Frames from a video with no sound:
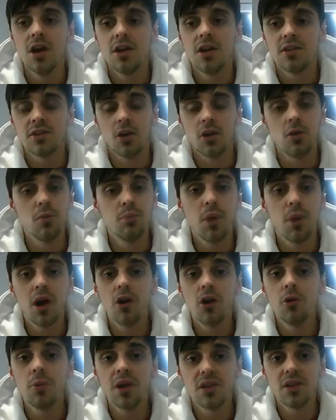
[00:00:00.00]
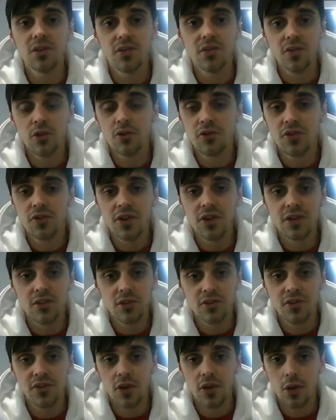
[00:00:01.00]
So by all means, feel free
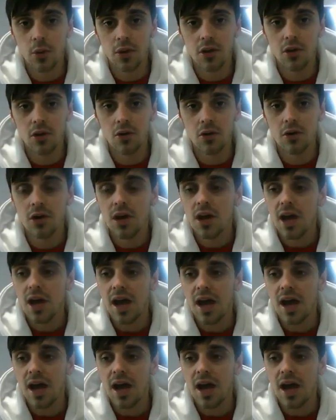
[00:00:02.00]
to follow along